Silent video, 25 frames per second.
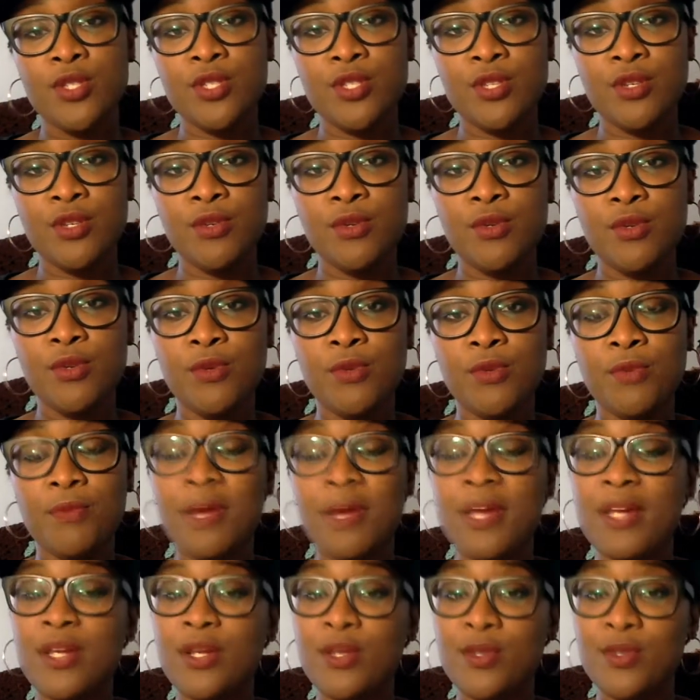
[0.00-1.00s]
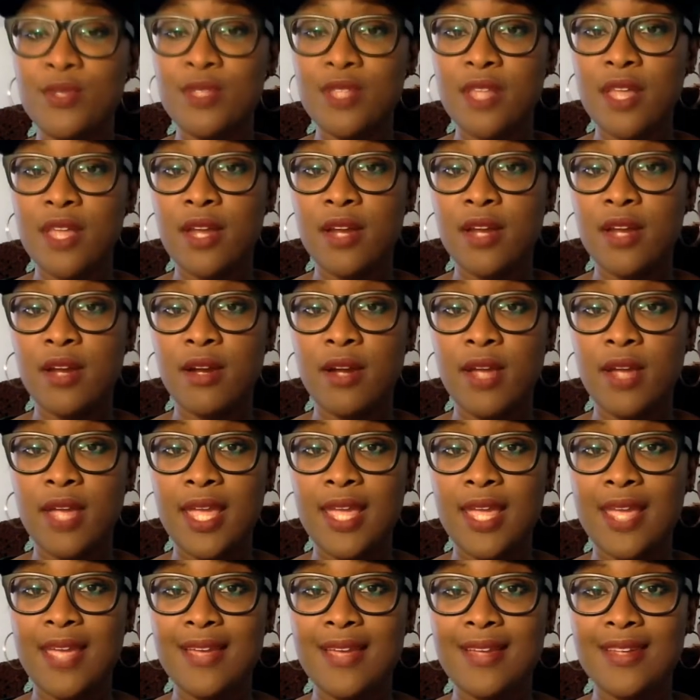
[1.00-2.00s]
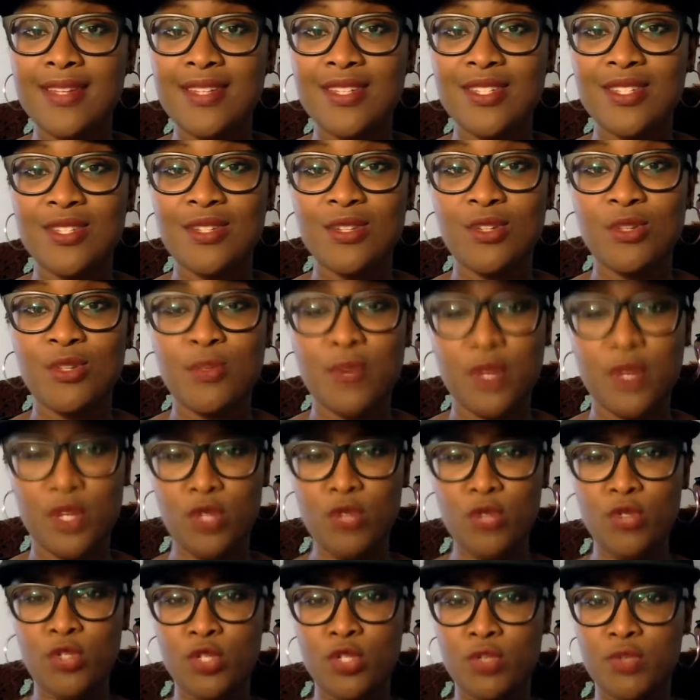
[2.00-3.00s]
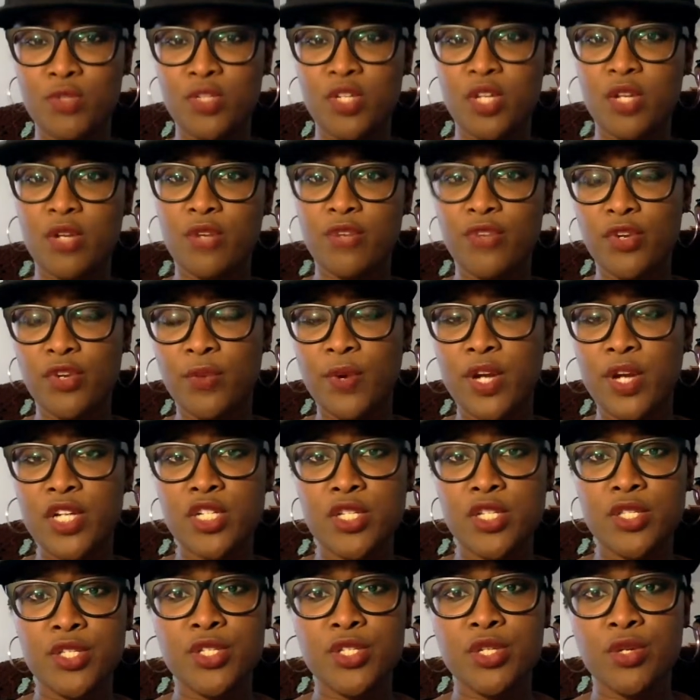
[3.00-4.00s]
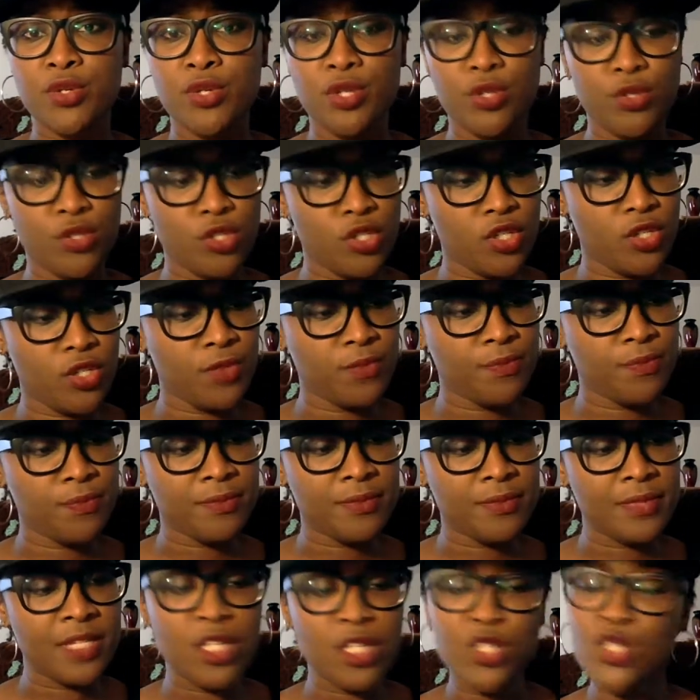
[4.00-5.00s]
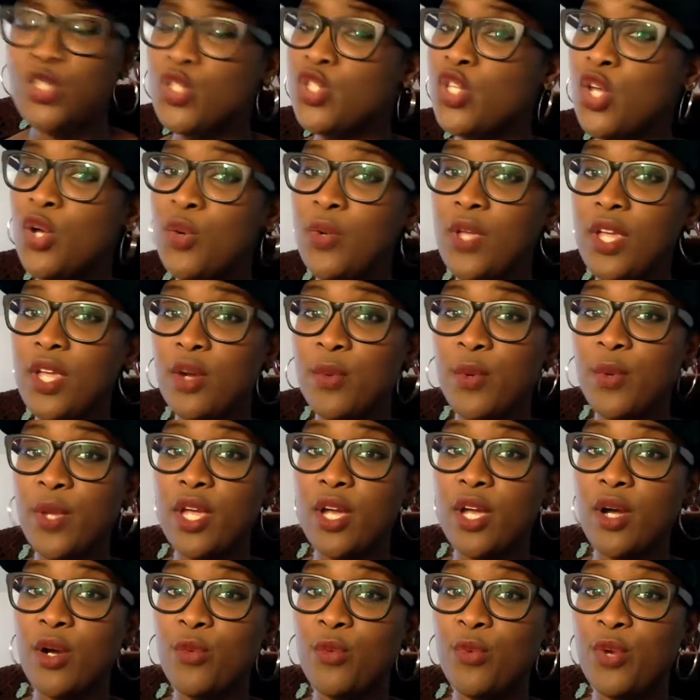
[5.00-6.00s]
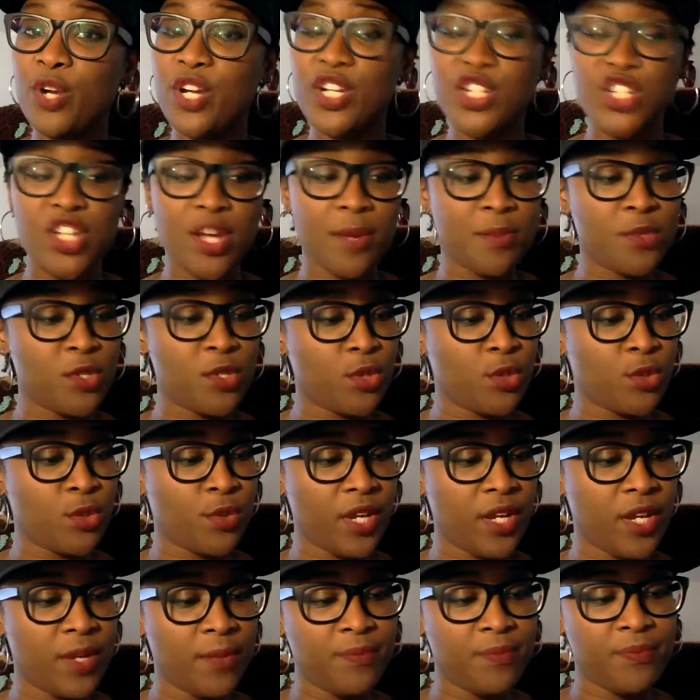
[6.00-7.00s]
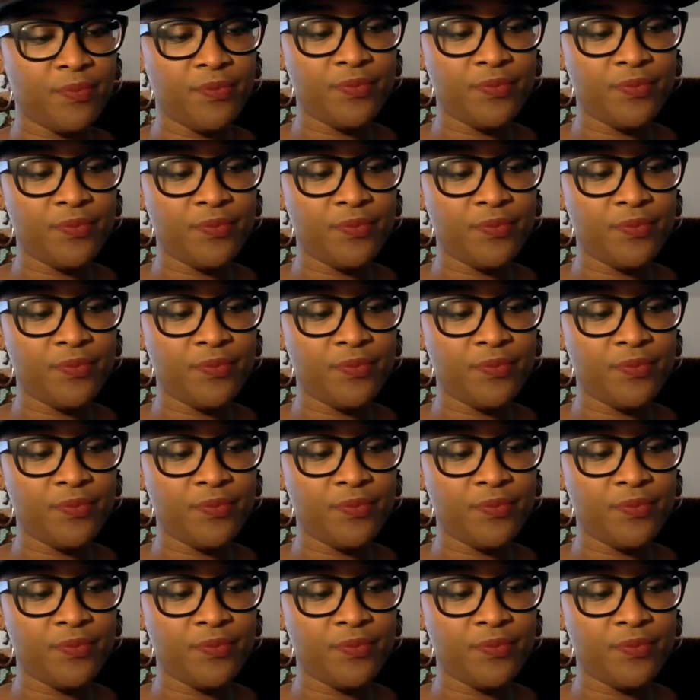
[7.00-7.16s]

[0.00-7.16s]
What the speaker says: to my newsletter and to my YouTube channel if you're watching this on YouTube. So here we go. We're at chapter 3.